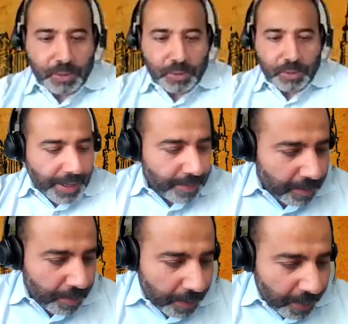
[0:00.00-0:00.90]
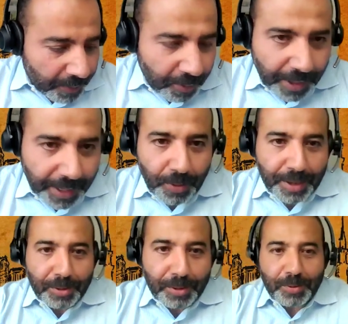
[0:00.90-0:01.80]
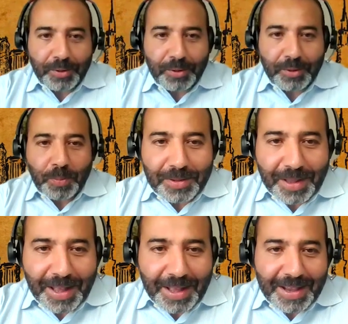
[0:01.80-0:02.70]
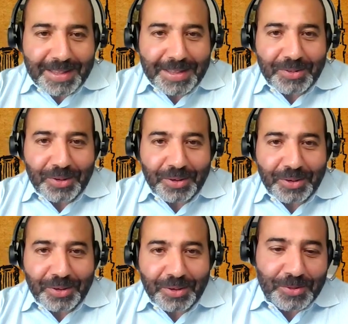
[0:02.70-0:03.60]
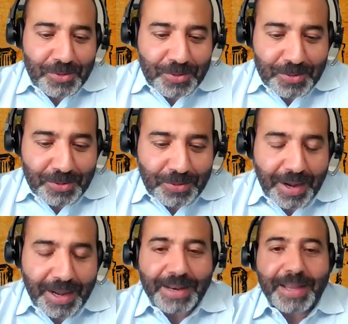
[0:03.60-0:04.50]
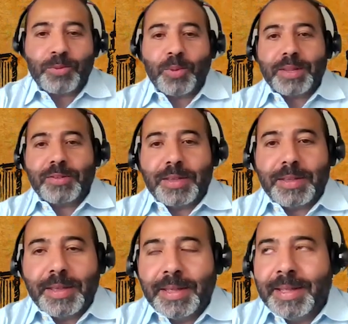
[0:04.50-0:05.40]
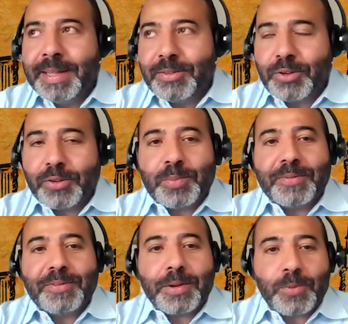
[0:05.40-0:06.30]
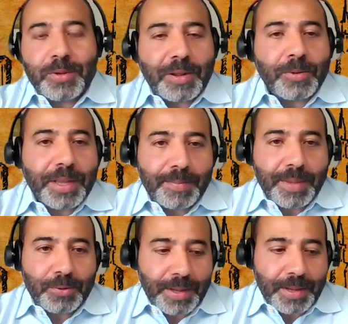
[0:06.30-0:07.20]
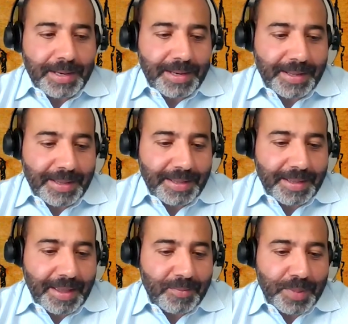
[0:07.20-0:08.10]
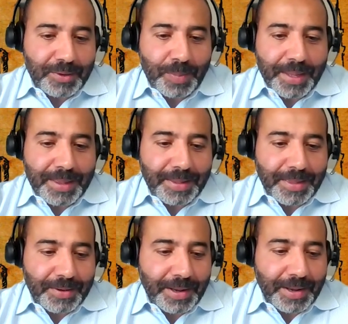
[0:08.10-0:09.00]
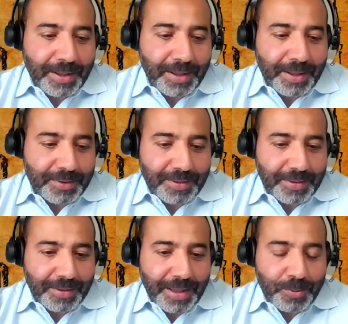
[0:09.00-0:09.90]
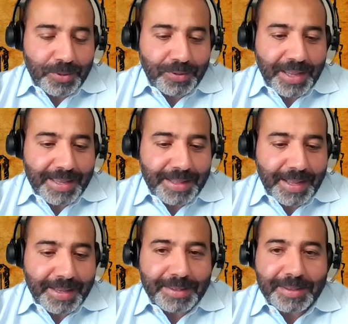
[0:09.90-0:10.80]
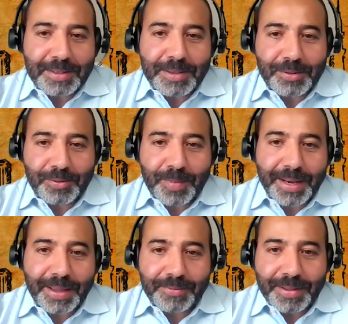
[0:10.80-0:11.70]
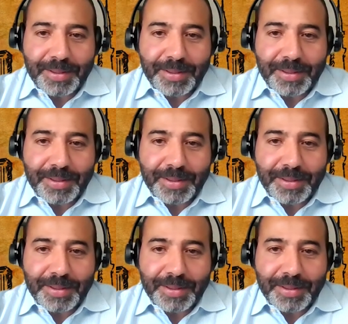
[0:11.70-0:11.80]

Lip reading: Greg. But before I go into this point, I need just to highlight one thing, just to be fair with Saudi Arabia as well. I've been spending there the last, I would say, 19 years of my life.